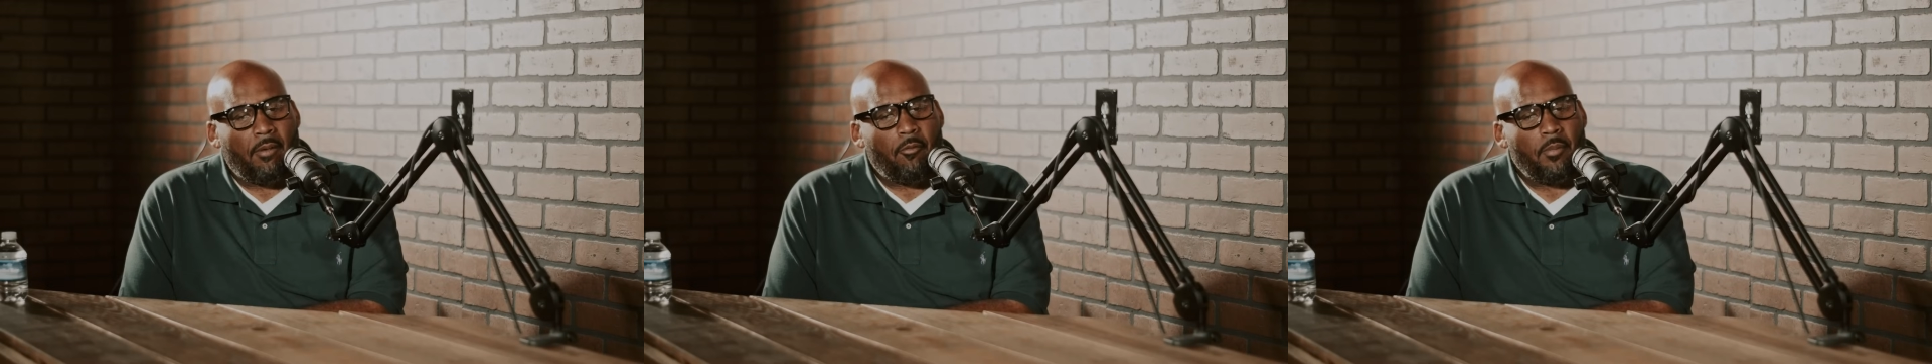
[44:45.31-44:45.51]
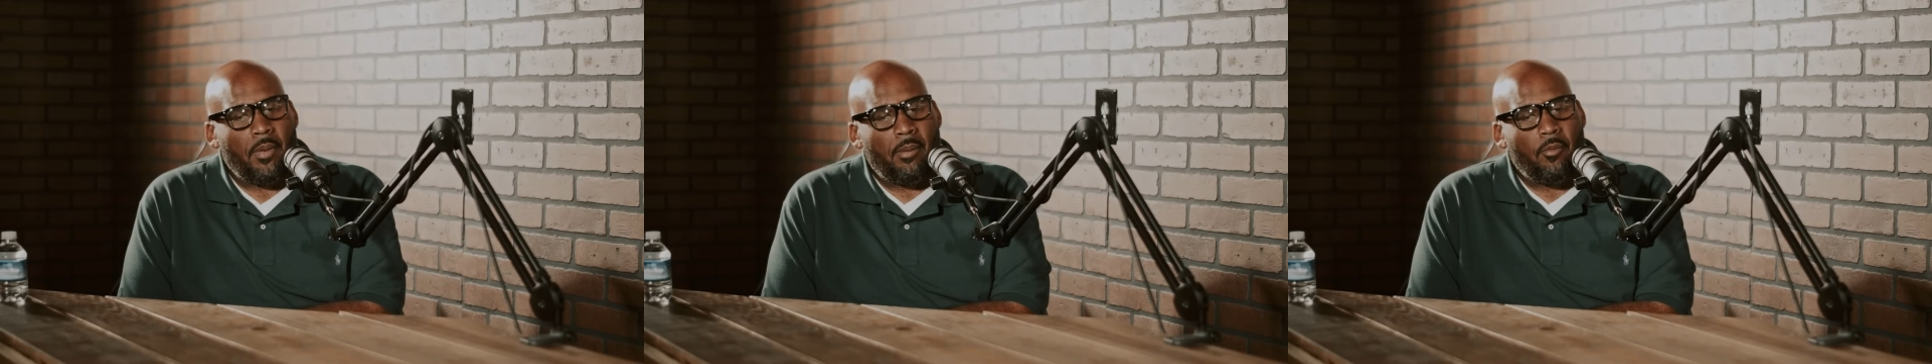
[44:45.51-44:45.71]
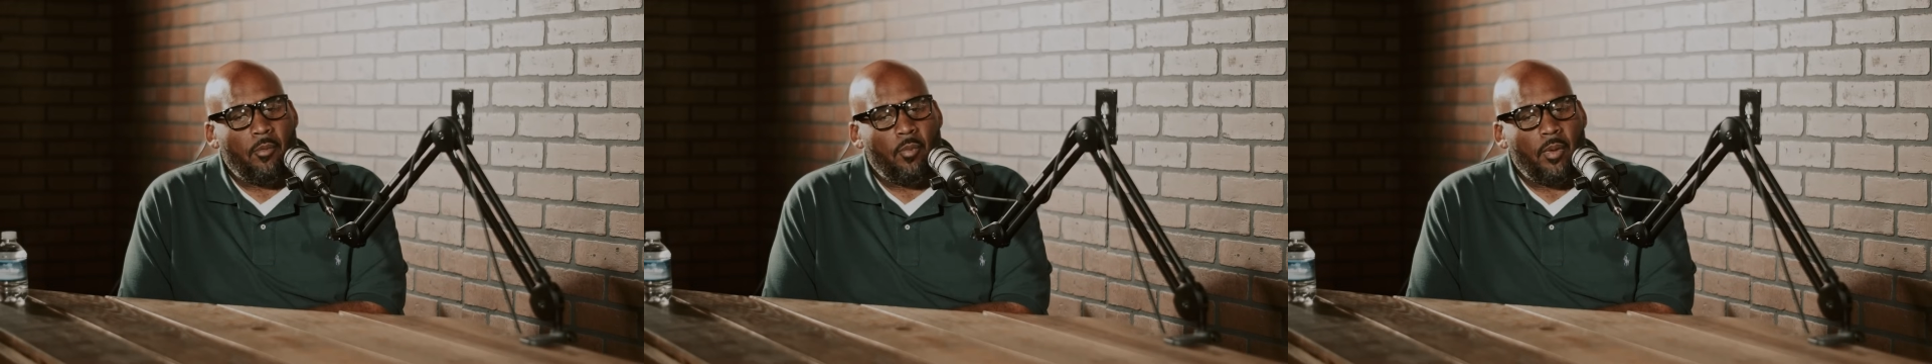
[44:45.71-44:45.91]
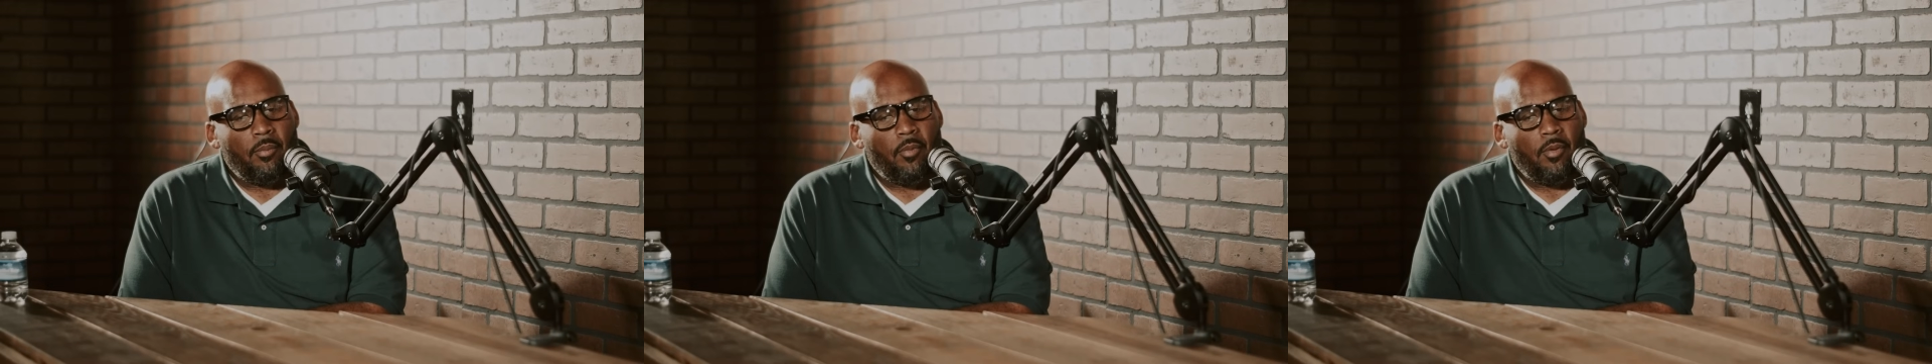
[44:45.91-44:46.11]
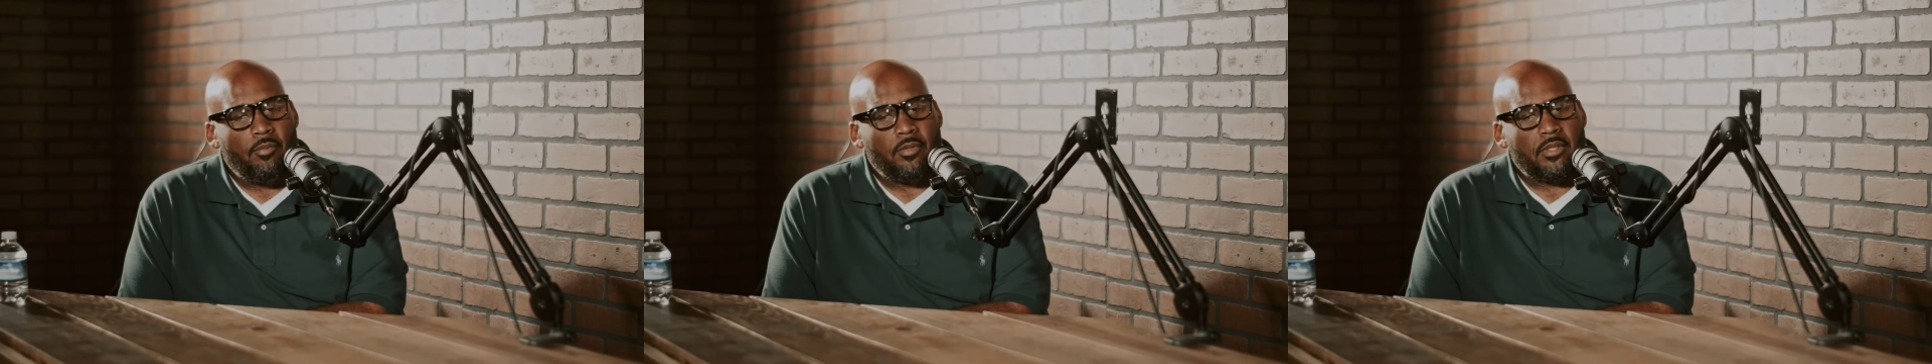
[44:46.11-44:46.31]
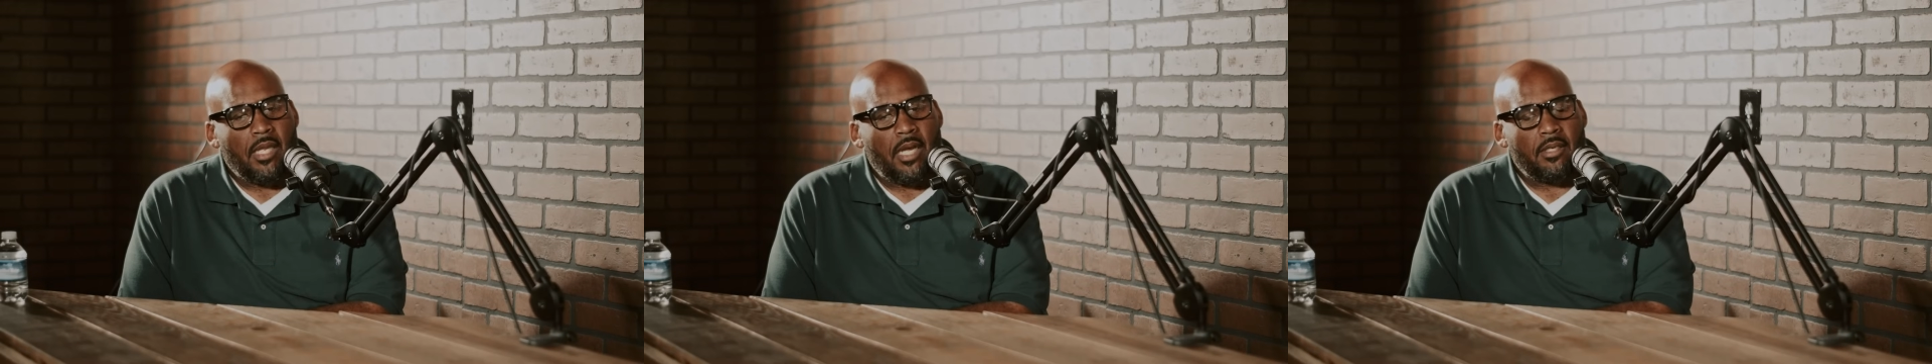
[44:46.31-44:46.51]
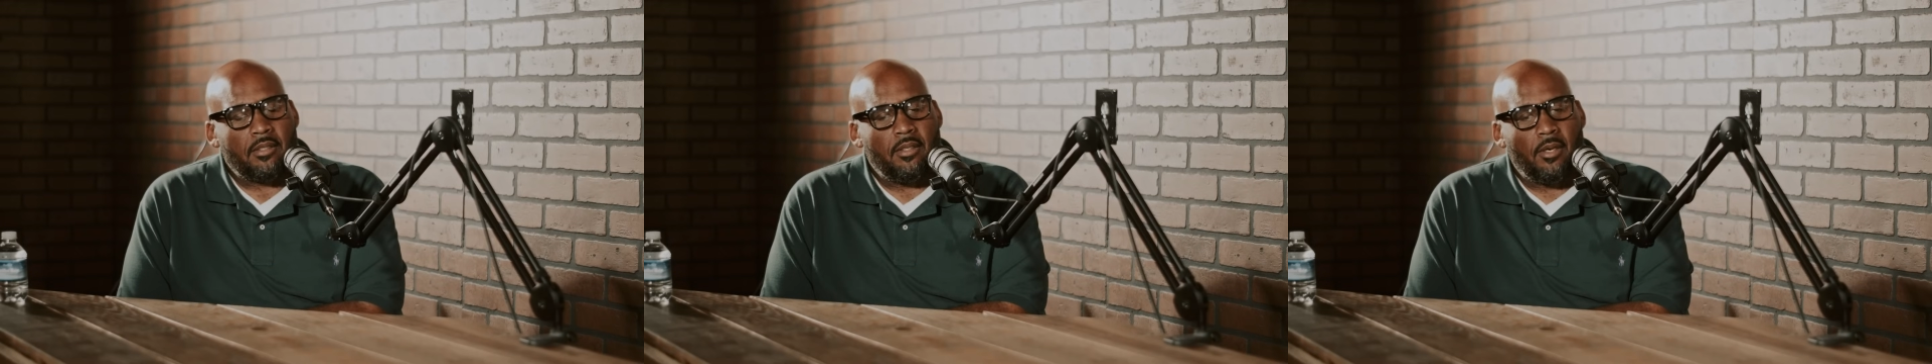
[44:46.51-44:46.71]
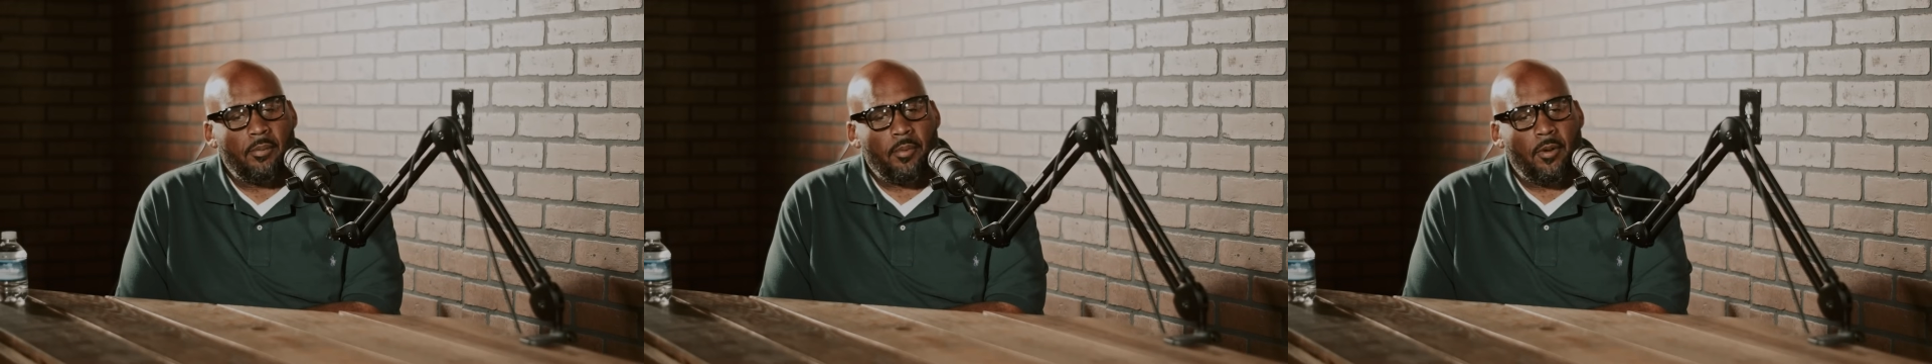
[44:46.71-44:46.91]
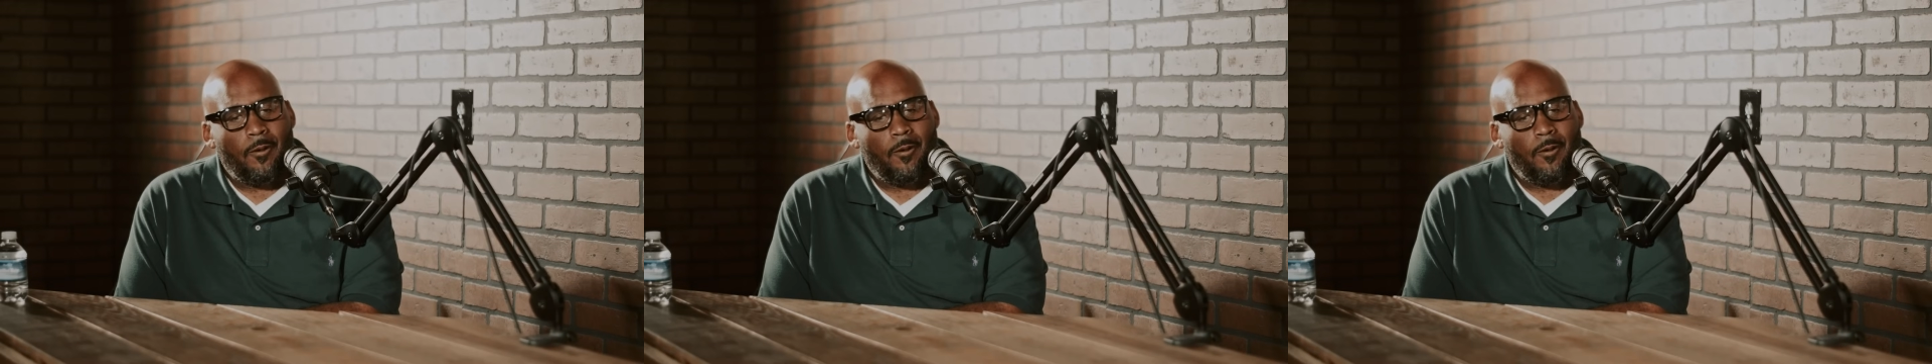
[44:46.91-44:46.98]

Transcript: I remember when we was locked up,